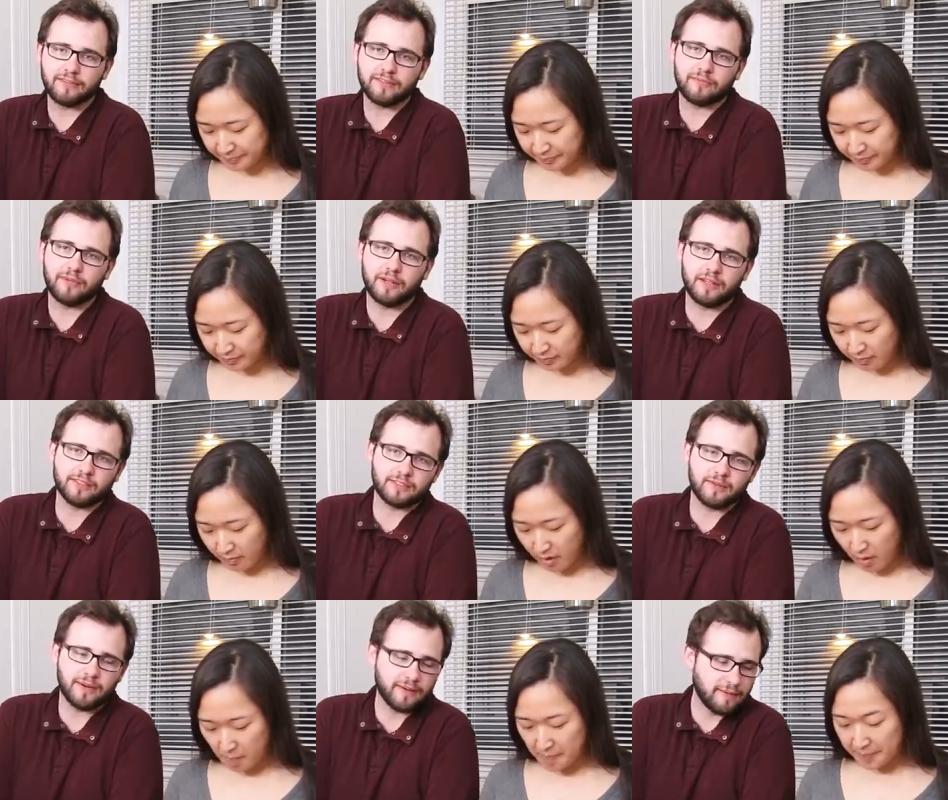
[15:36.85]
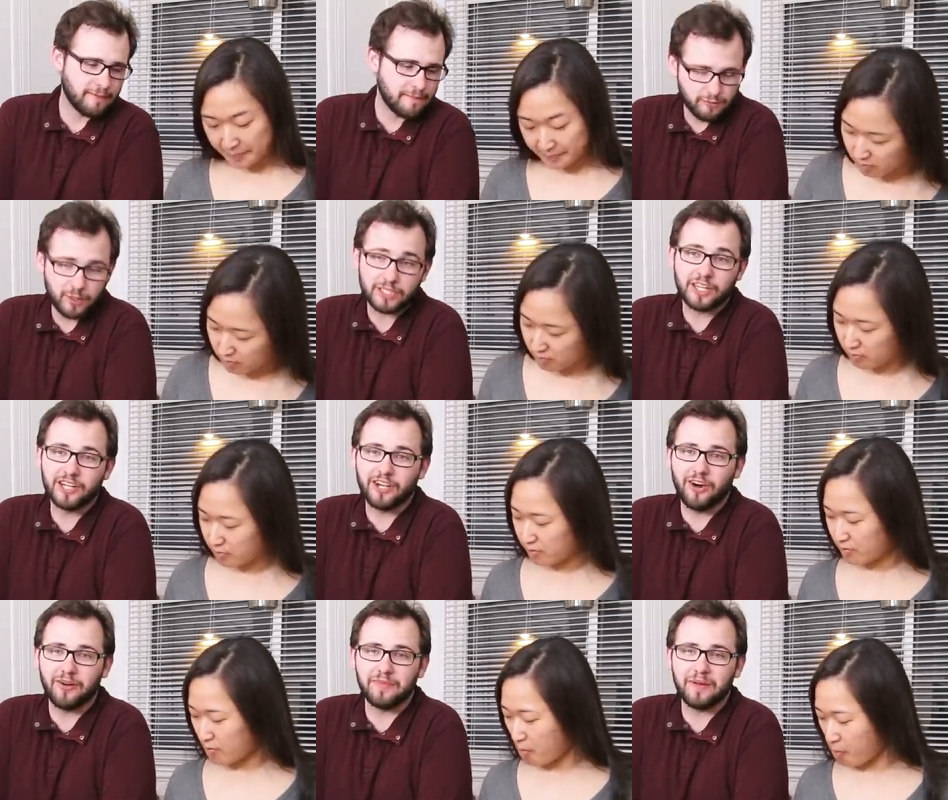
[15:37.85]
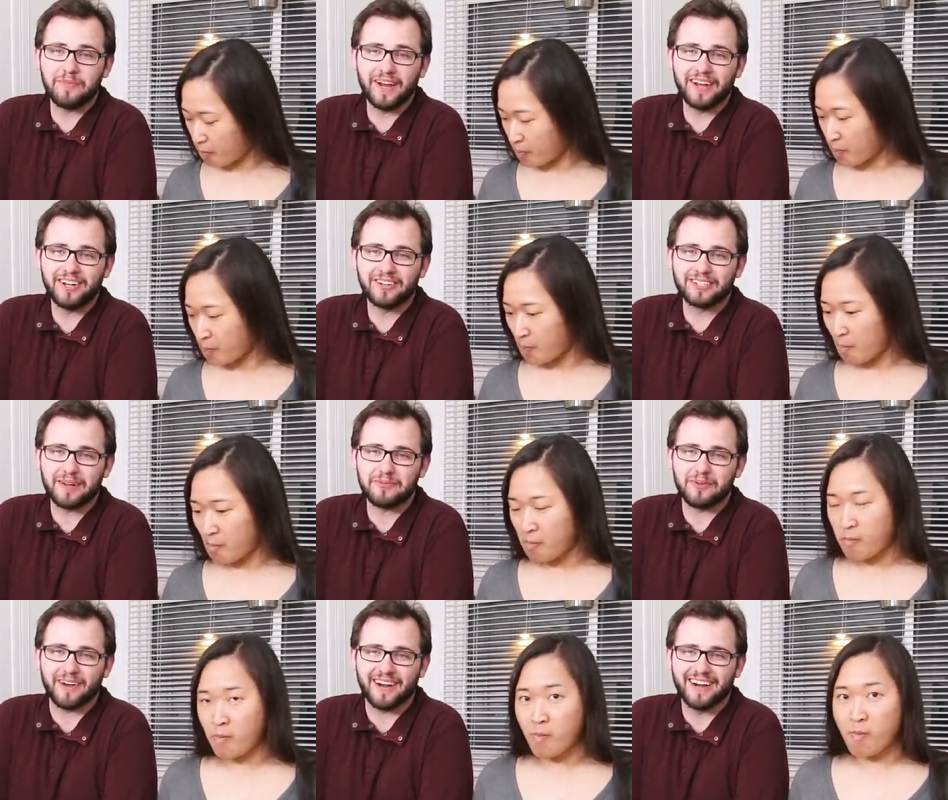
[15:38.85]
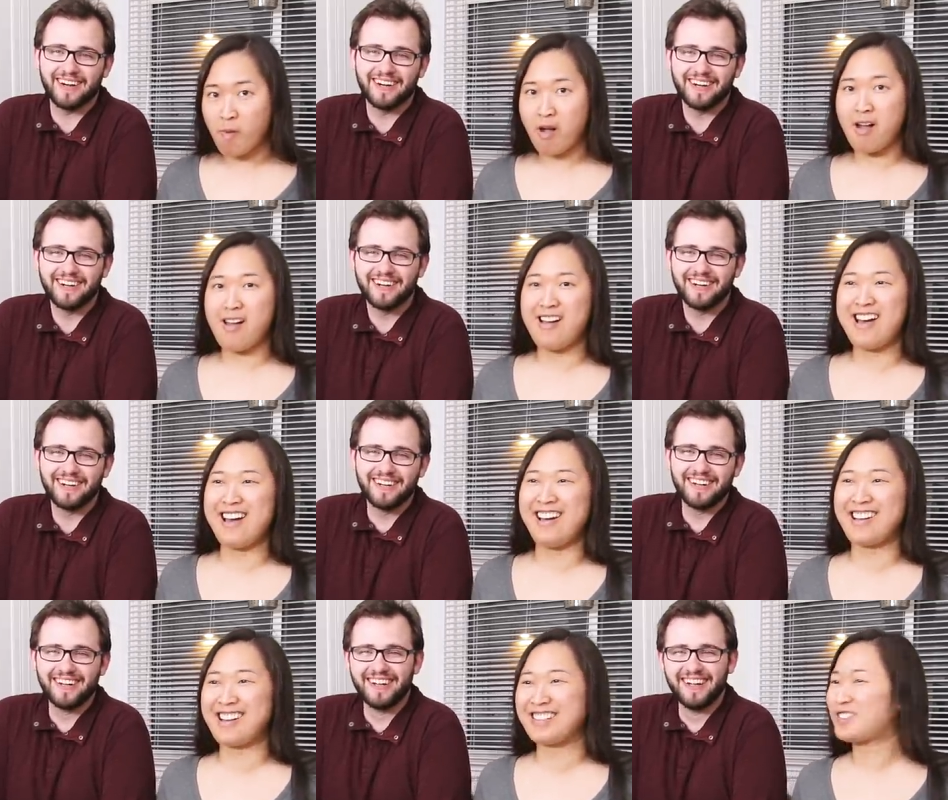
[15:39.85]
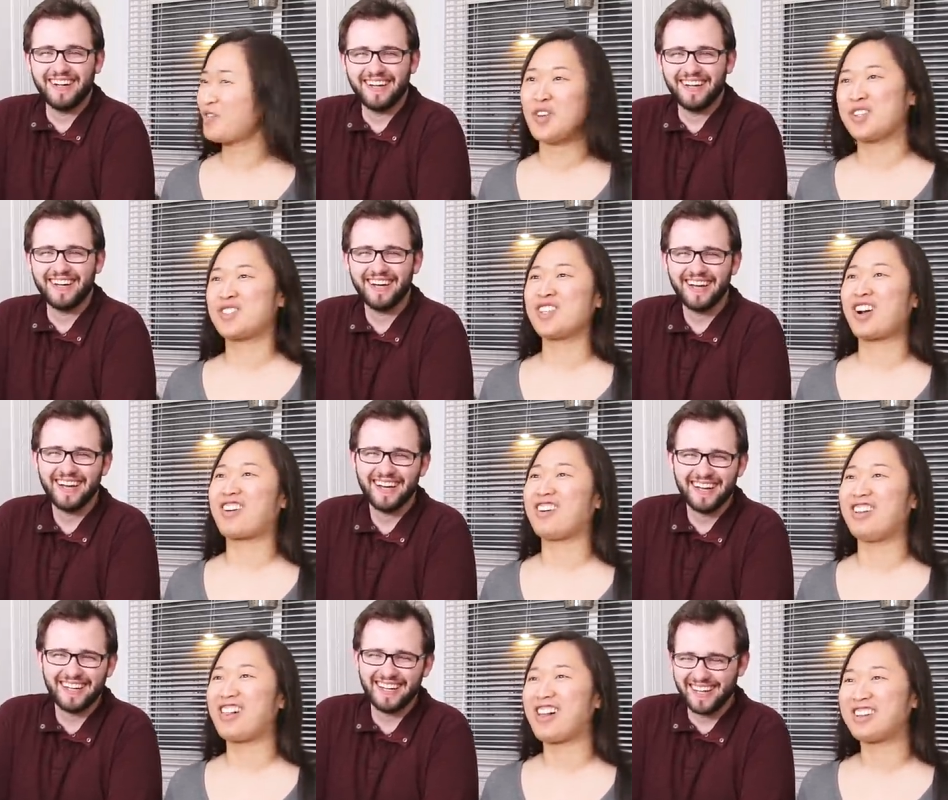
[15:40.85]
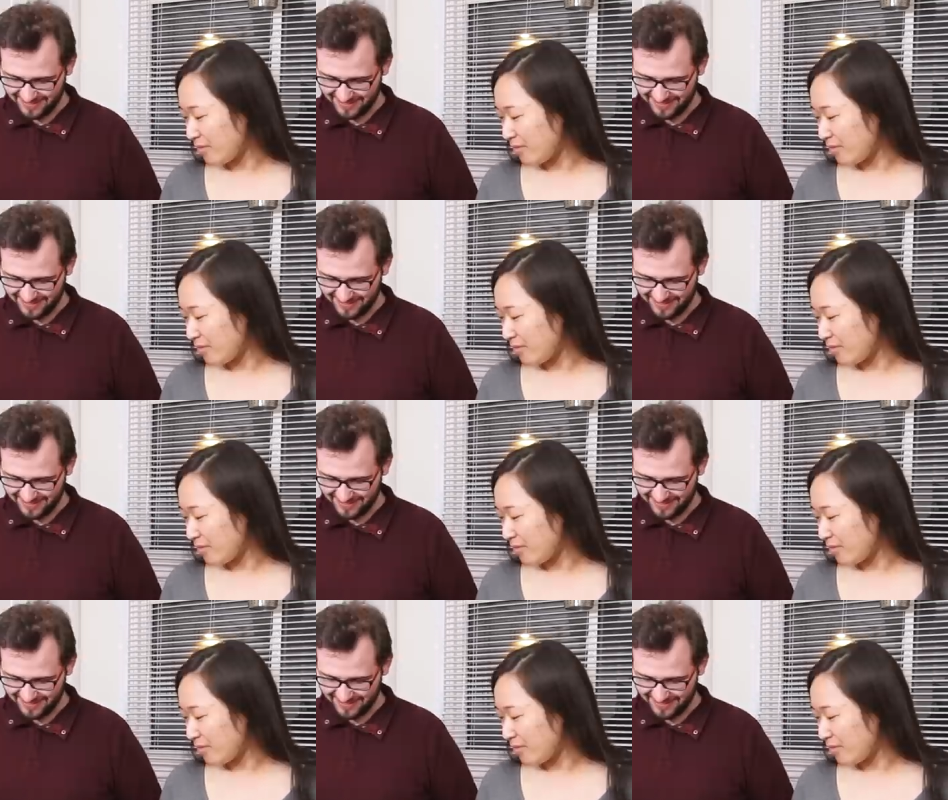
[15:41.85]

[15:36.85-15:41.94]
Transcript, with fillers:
Speaker 1: have some for my lunch tomorrow. Which can go on my brand new Tupperware.
Speaker 2: Full circle.